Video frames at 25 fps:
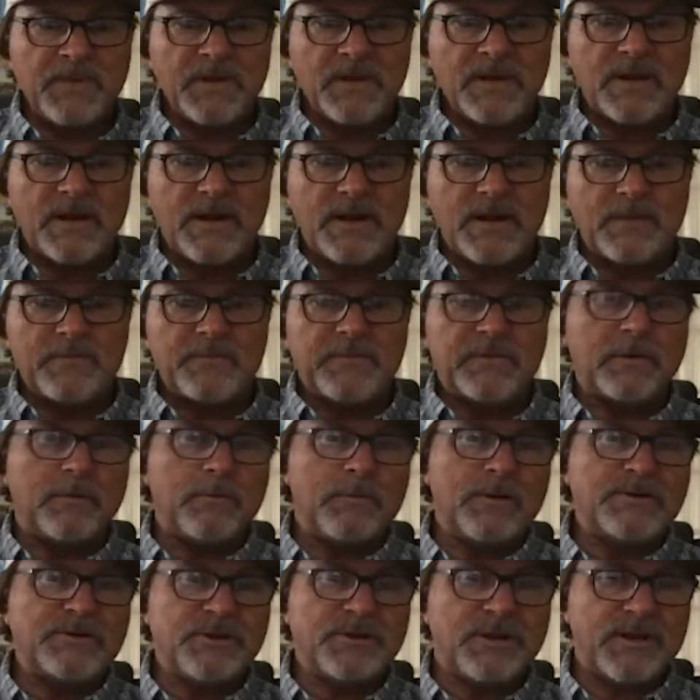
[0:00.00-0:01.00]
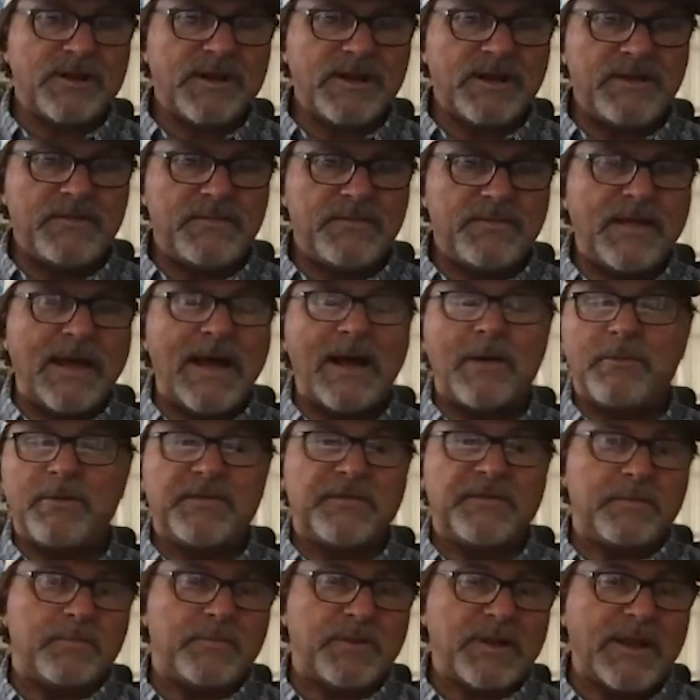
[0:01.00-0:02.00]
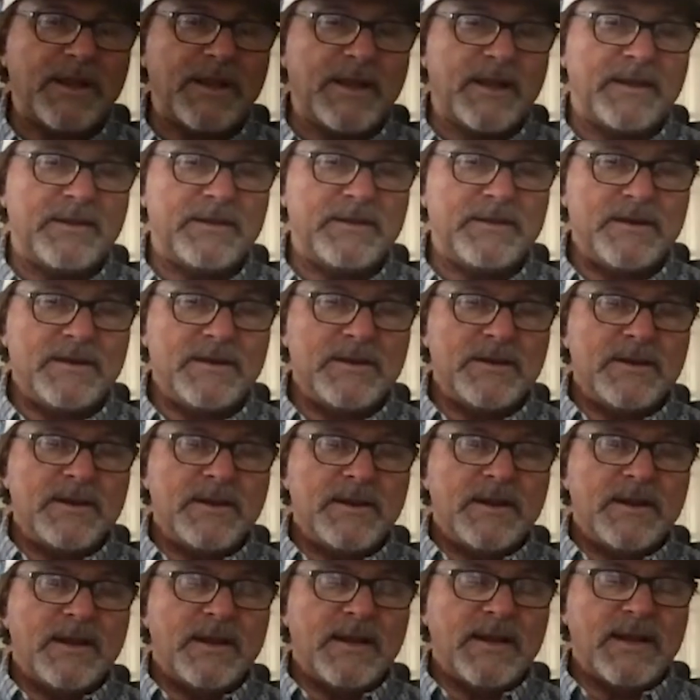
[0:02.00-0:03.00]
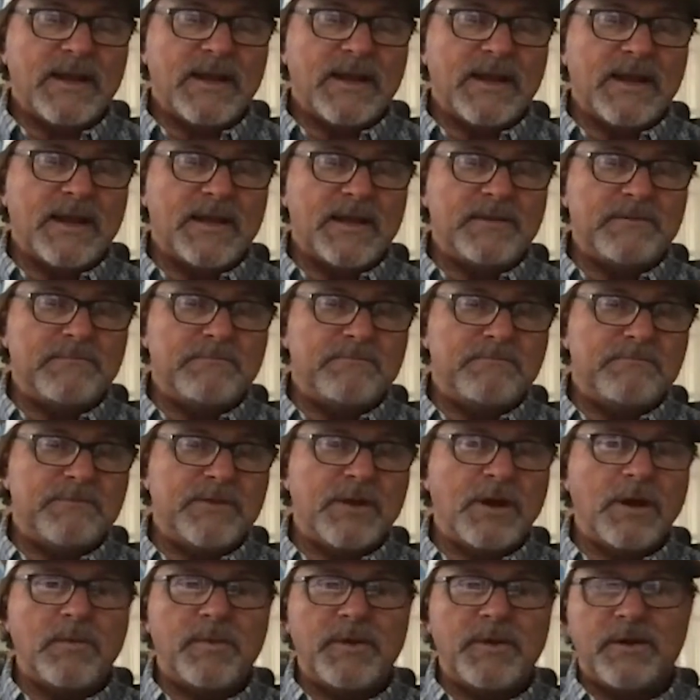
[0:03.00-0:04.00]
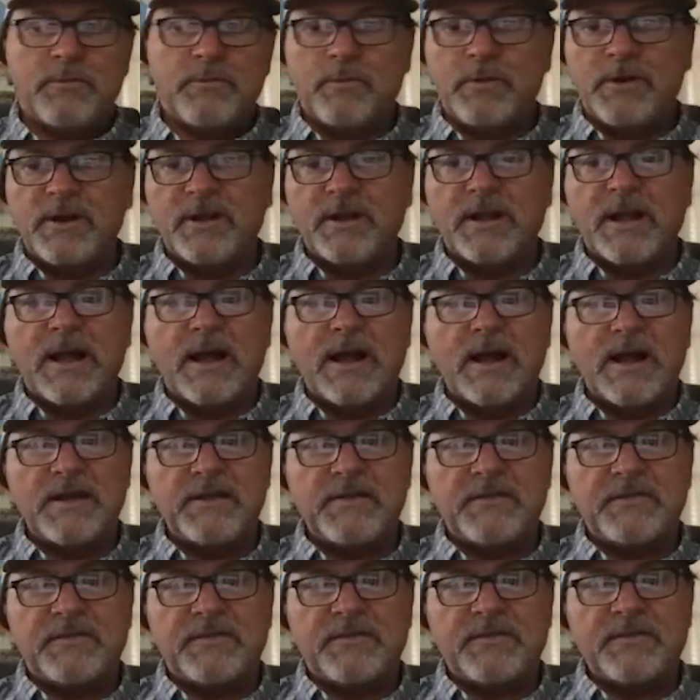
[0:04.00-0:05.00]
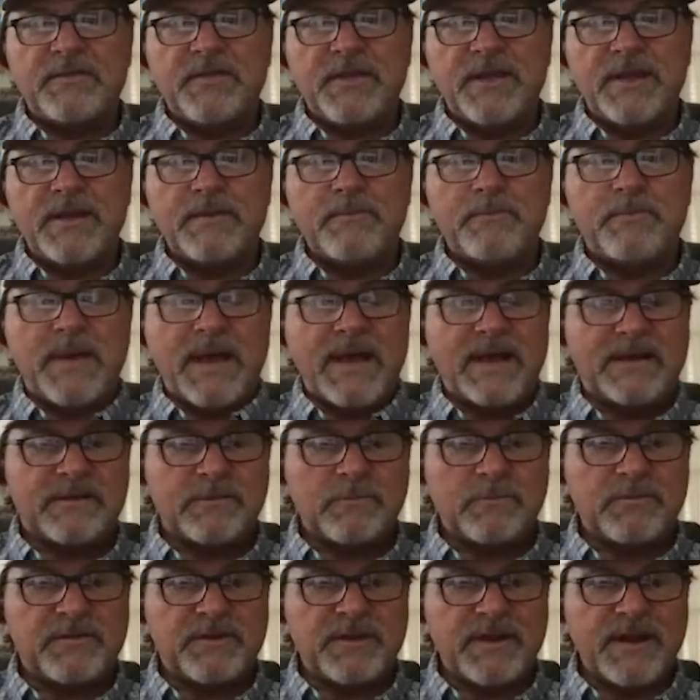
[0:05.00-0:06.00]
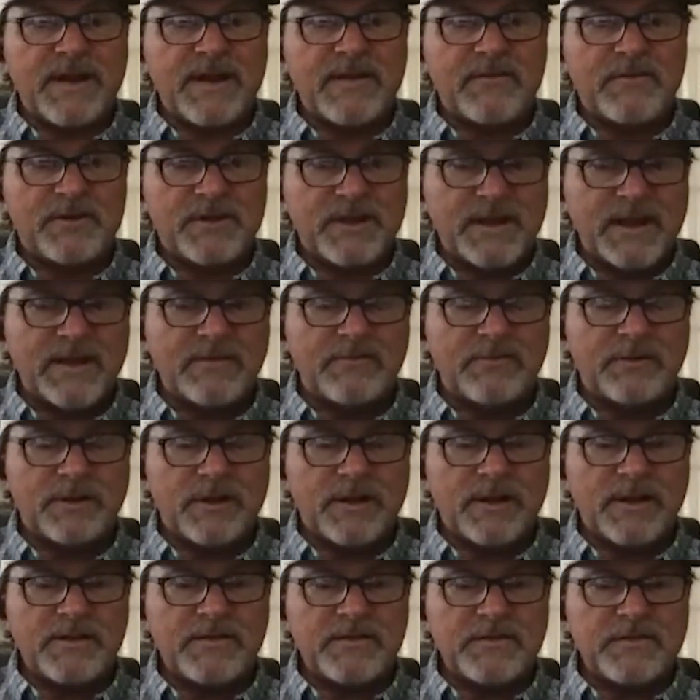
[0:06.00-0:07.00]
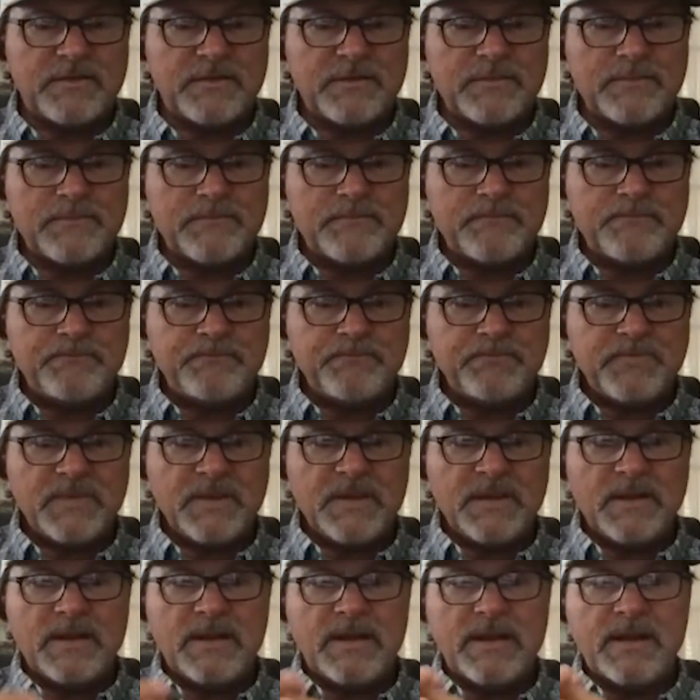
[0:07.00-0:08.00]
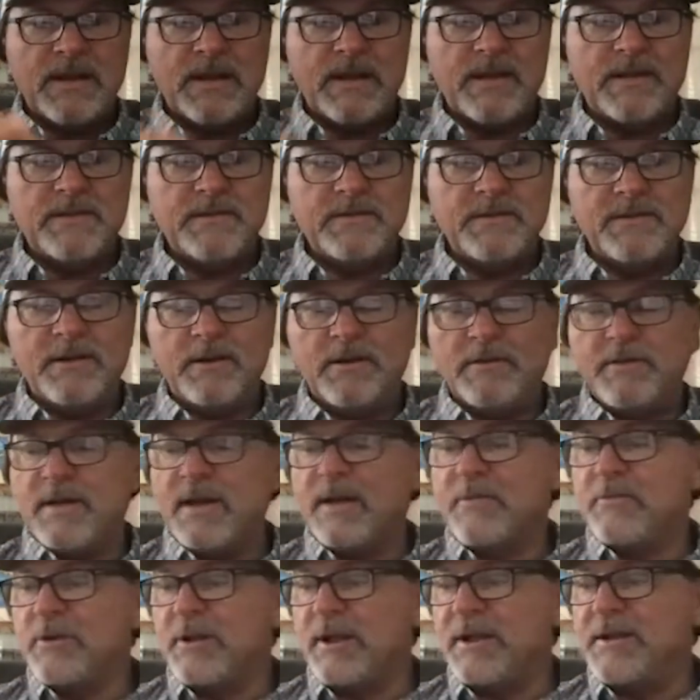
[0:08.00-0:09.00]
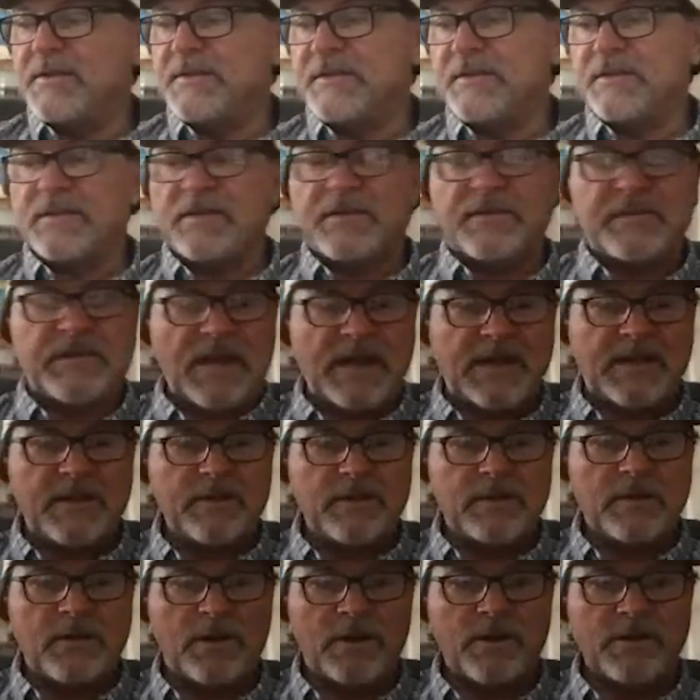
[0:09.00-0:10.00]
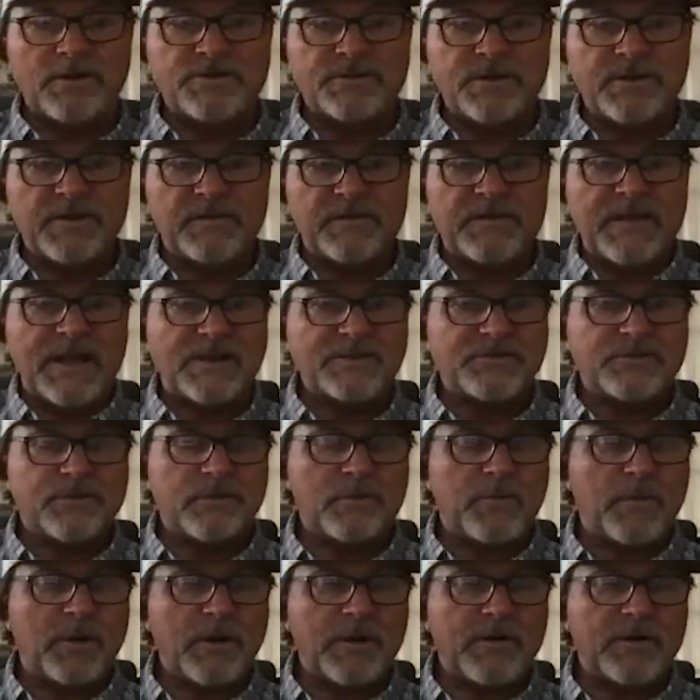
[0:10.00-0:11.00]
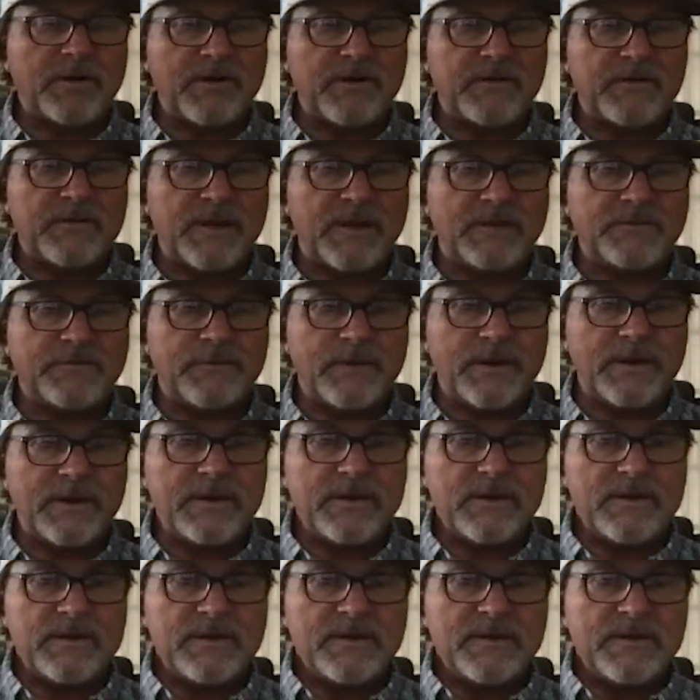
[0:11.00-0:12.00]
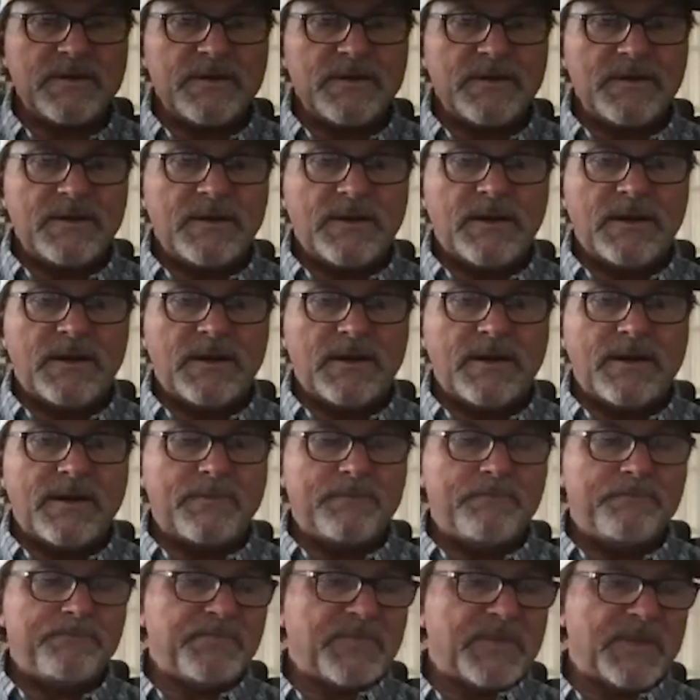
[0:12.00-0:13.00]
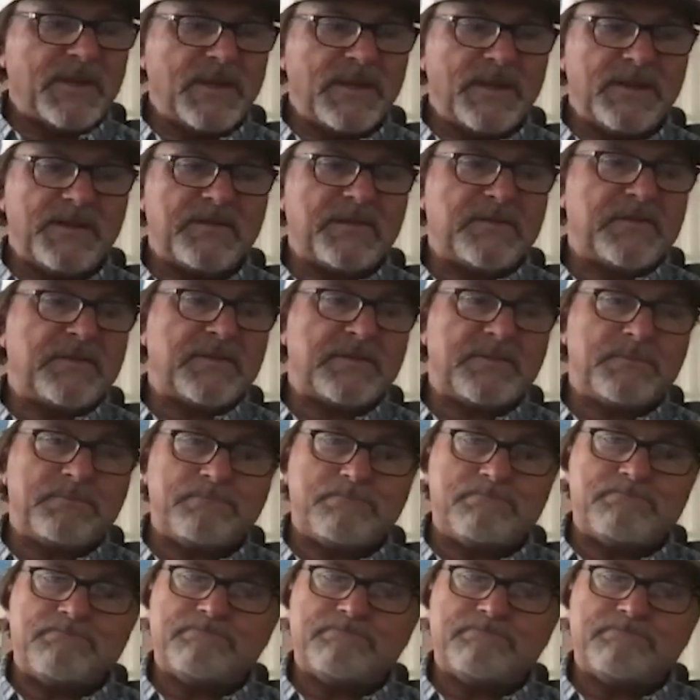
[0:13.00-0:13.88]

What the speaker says: So originally that was the plan, and nobody realized the impact it was going to have on the Everglades. And the Everglades is the second largest national park in this country, and it's